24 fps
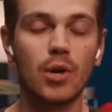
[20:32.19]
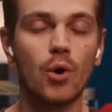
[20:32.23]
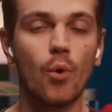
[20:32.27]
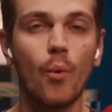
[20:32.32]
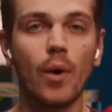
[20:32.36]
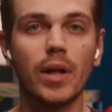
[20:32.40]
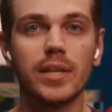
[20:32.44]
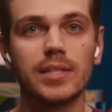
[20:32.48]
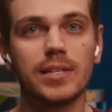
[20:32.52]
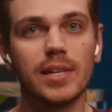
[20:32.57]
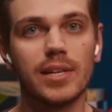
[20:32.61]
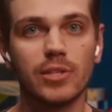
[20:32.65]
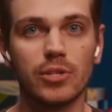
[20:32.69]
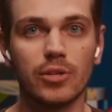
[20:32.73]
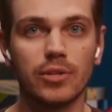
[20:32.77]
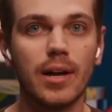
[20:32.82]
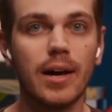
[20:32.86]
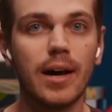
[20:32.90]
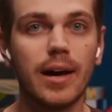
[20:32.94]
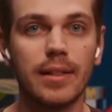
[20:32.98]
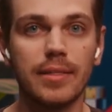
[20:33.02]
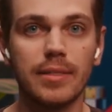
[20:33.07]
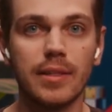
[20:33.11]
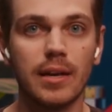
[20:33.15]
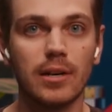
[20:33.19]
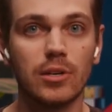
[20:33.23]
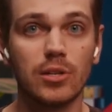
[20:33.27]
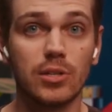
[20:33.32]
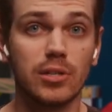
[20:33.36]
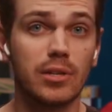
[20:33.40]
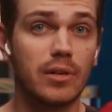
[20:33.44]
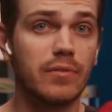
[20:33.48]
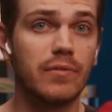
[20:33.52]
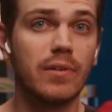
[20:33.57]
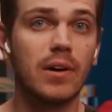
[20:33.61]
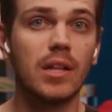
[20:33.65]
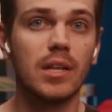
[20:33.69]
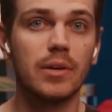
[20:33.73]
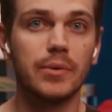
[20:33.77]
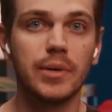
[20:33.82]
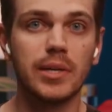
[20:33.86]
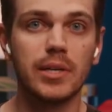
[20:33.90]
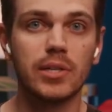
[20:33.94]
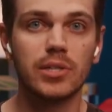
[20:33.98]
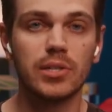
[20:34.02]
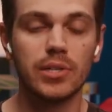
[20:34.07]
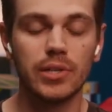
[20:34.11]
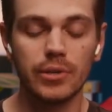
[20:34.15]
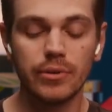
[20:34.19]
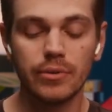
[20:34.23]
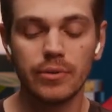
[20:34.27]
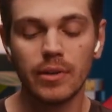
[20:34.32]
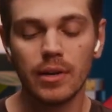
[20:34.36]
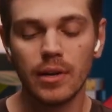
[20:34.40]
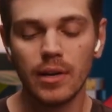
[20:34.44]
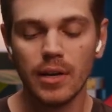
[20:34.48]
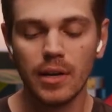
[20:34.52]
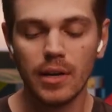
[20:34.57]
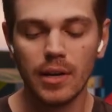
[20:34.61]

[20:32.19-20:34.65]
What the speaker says: coincidence or not, they just are following suit.